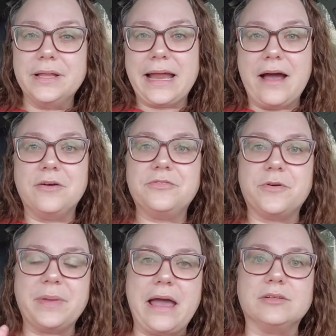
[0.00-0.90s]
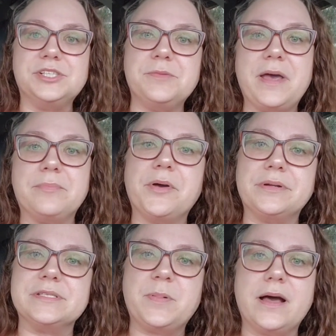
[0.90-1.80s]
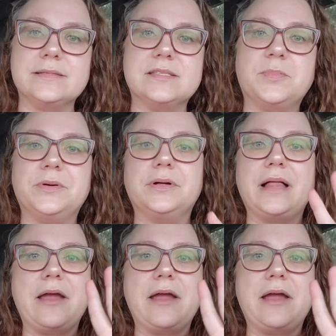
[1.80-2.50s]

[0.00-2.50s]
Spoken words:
it out from couch to bed mode as possible,